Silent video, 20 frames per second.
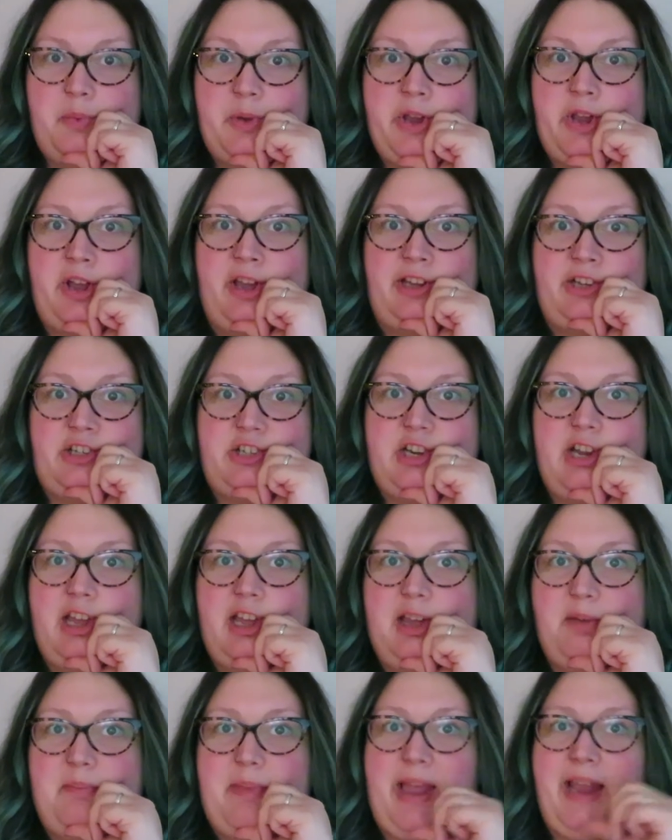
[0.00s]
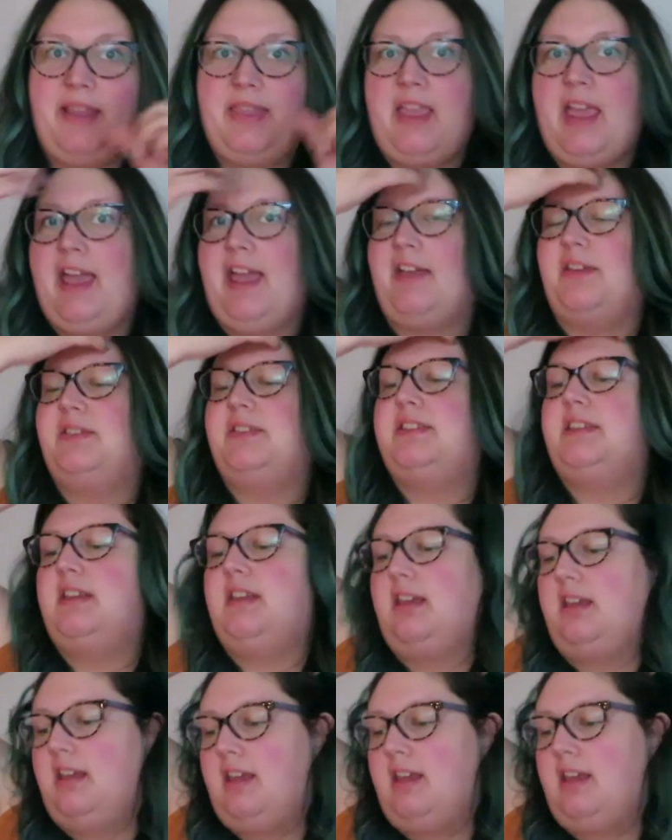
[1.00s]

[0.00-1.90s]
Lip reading: Oh my gosh, I'm back at the house.